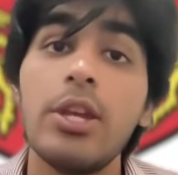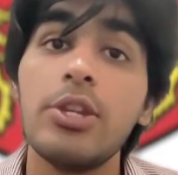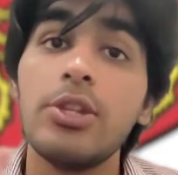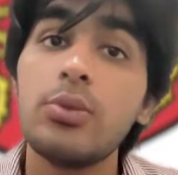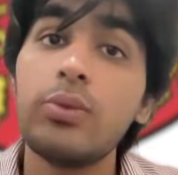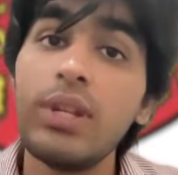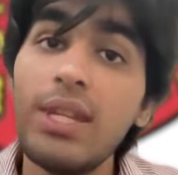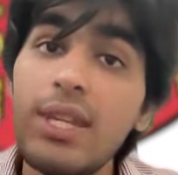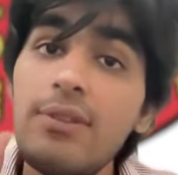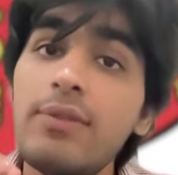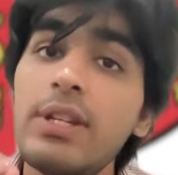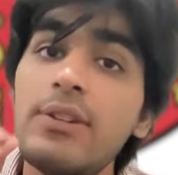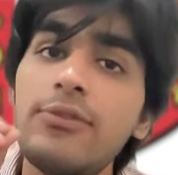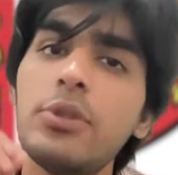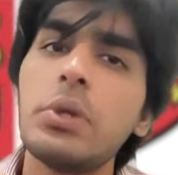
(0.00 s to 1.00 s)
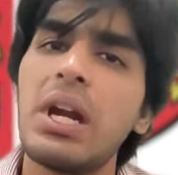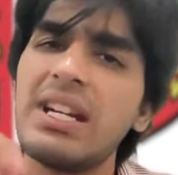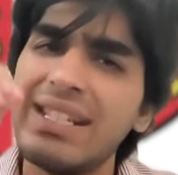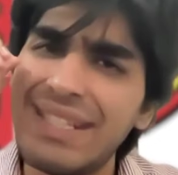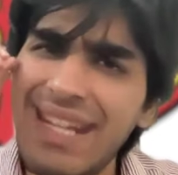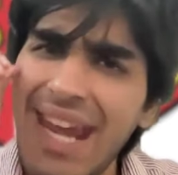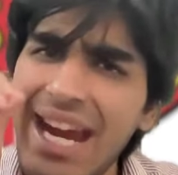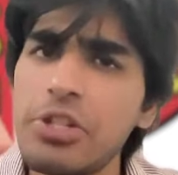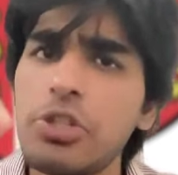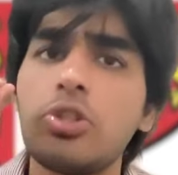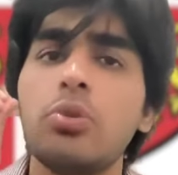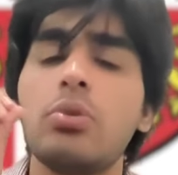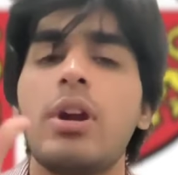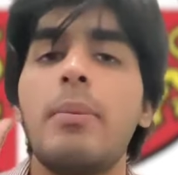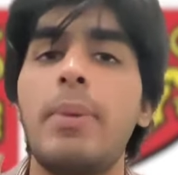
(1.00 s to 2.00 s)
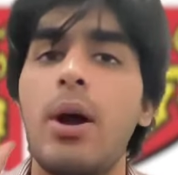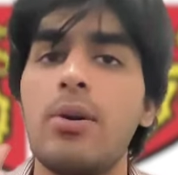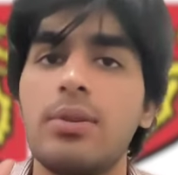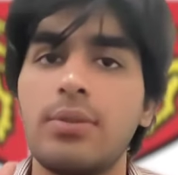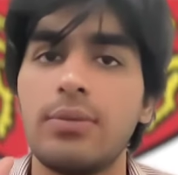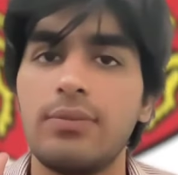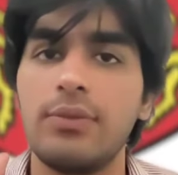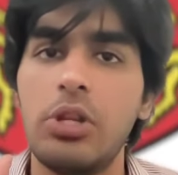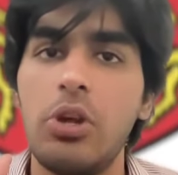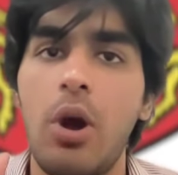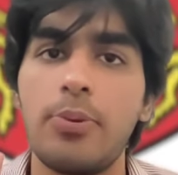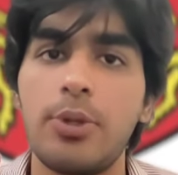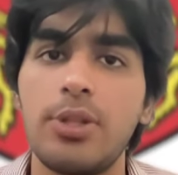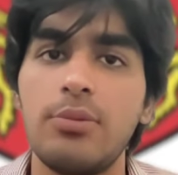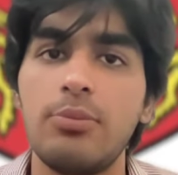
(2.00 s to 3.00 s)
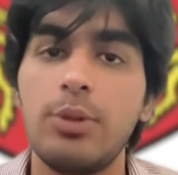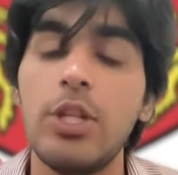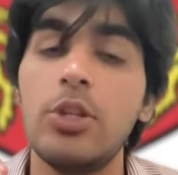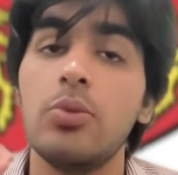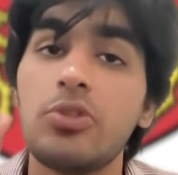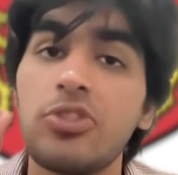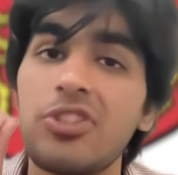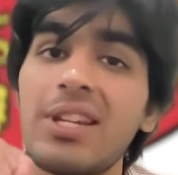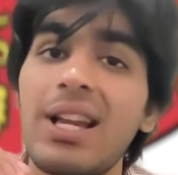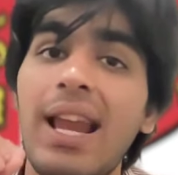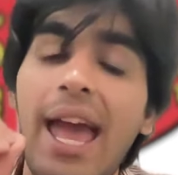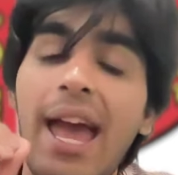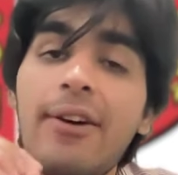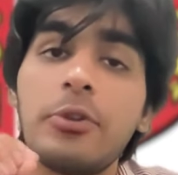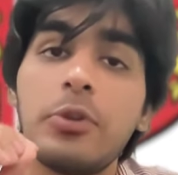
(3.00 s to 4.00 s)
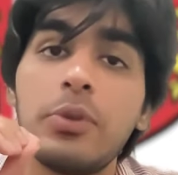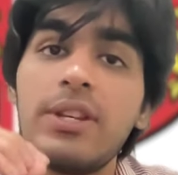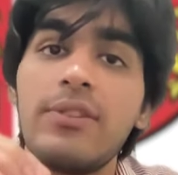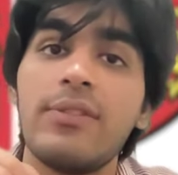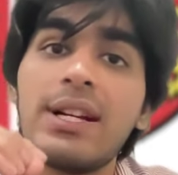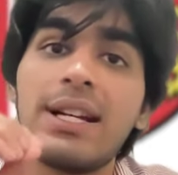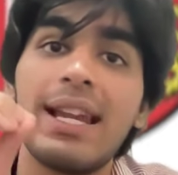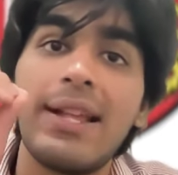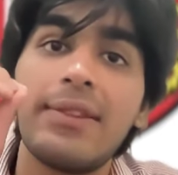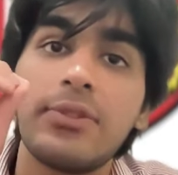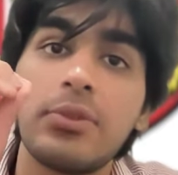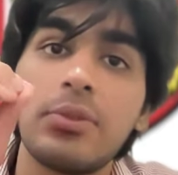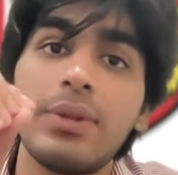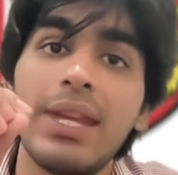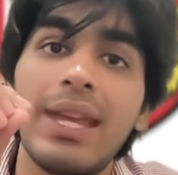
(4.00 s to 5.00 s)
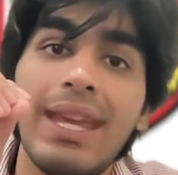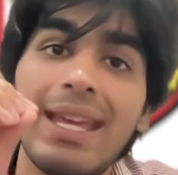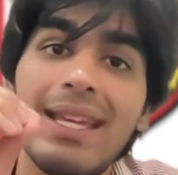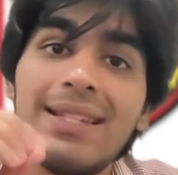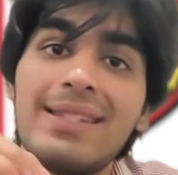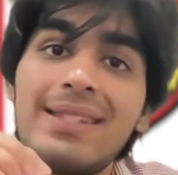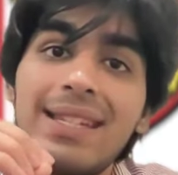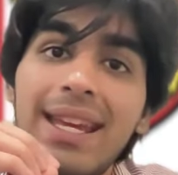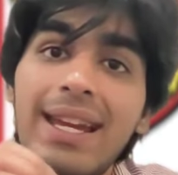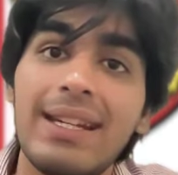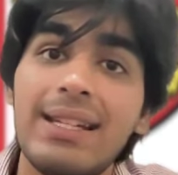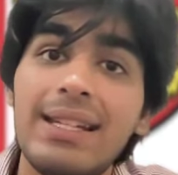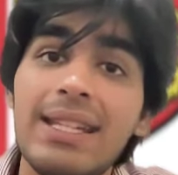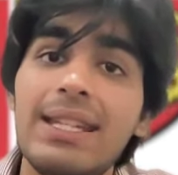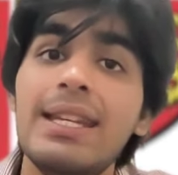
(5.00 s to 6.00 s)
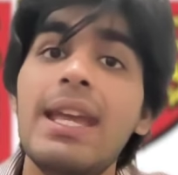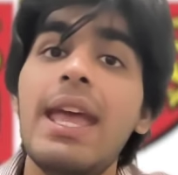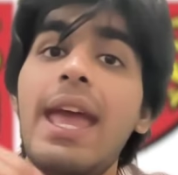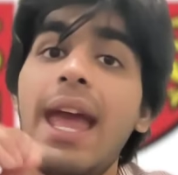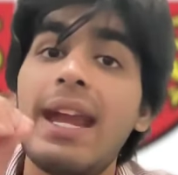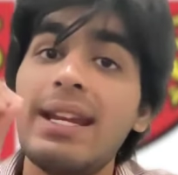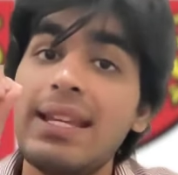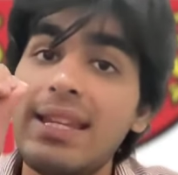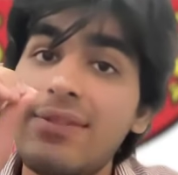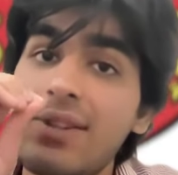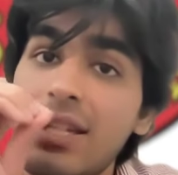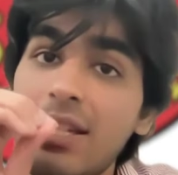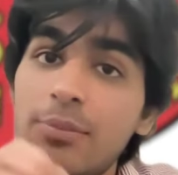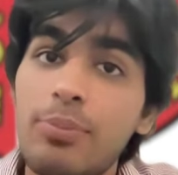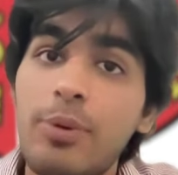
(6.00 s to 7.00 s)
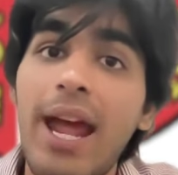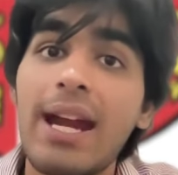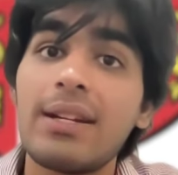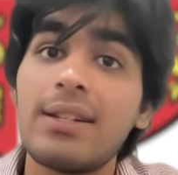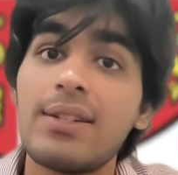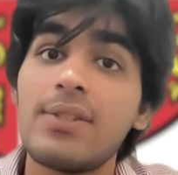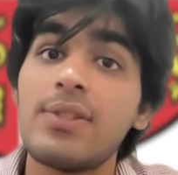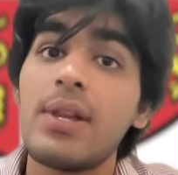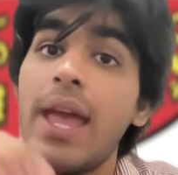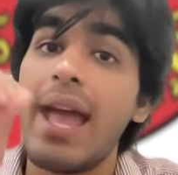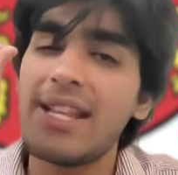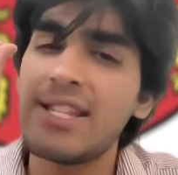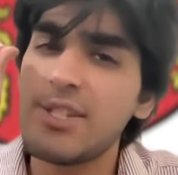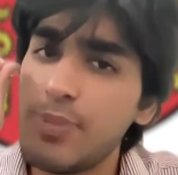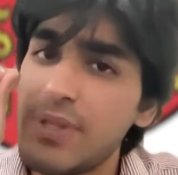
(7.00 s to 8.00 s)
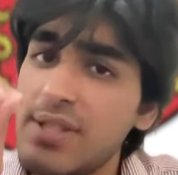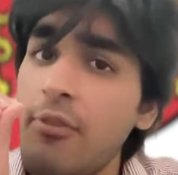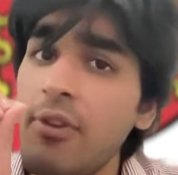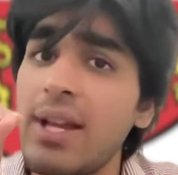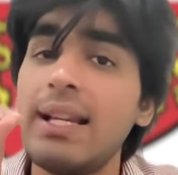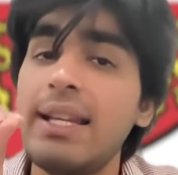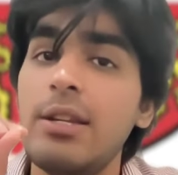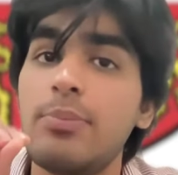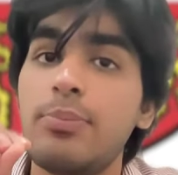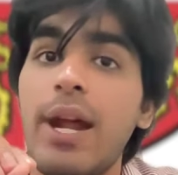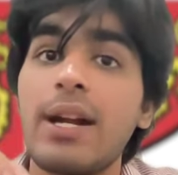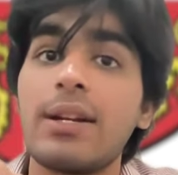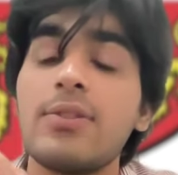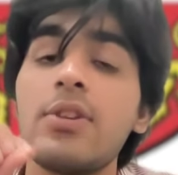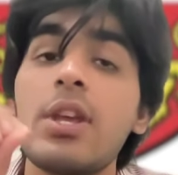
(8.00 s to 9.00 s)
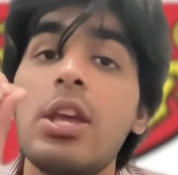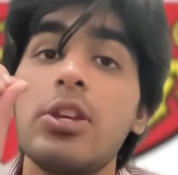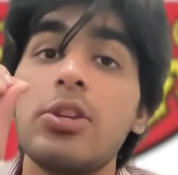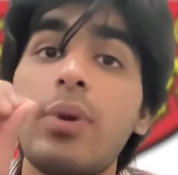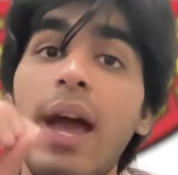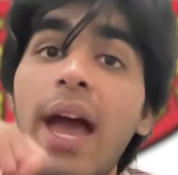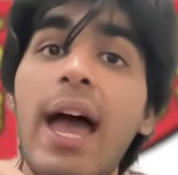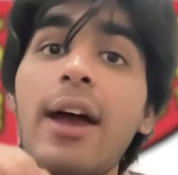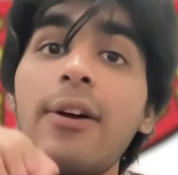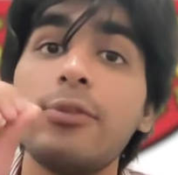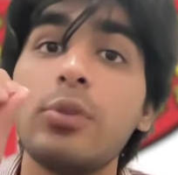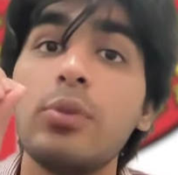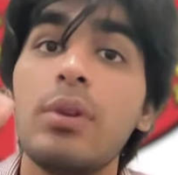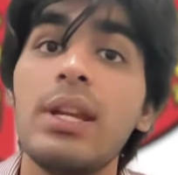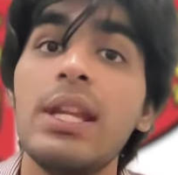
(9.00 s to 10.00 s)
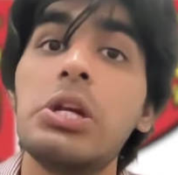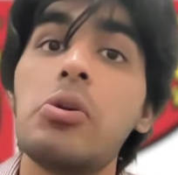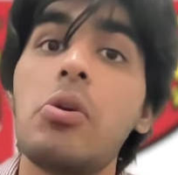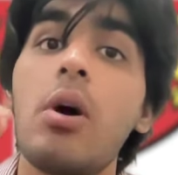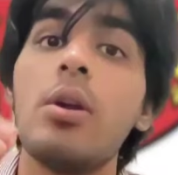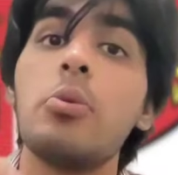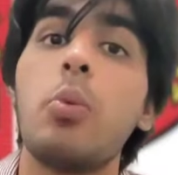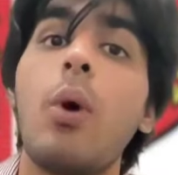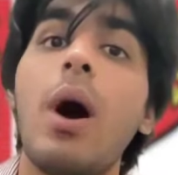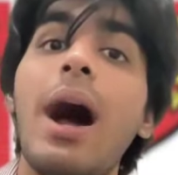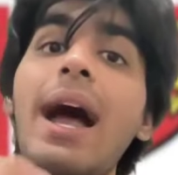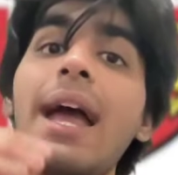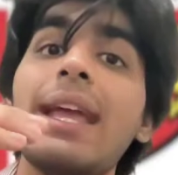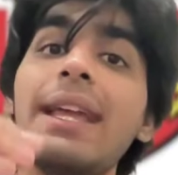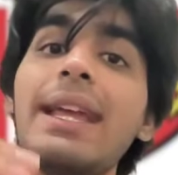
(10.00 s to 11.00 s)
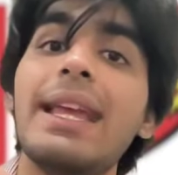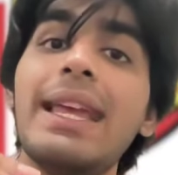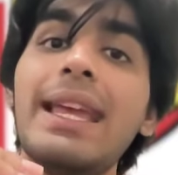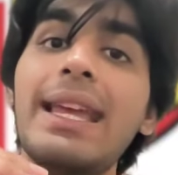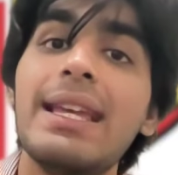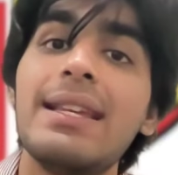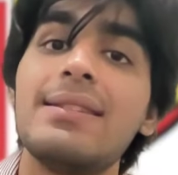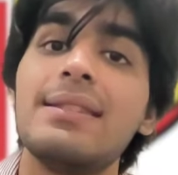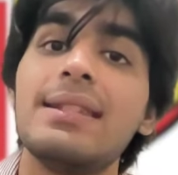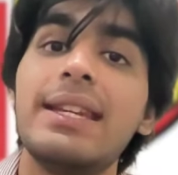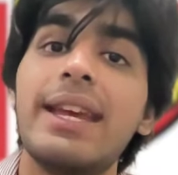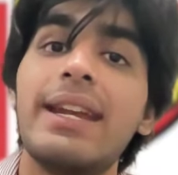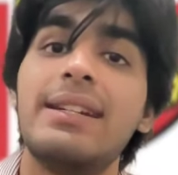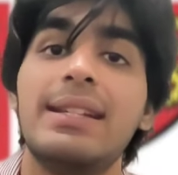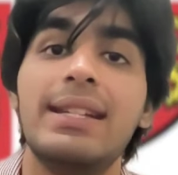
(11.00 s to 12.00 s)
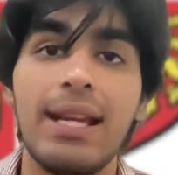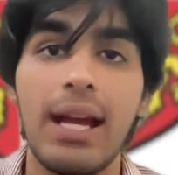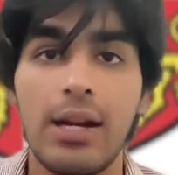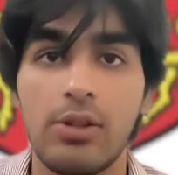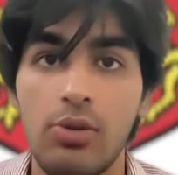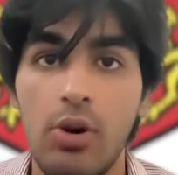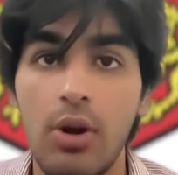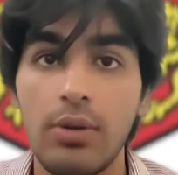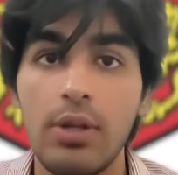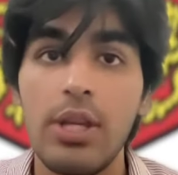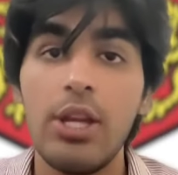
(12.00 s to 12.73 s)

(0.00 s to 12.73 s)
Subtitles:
you, even if you are dead sure about the option B, you still have to give a glance to A, C, and D. And even in practice, and specifically in practice, you have to recall why A, C, and D are wrong.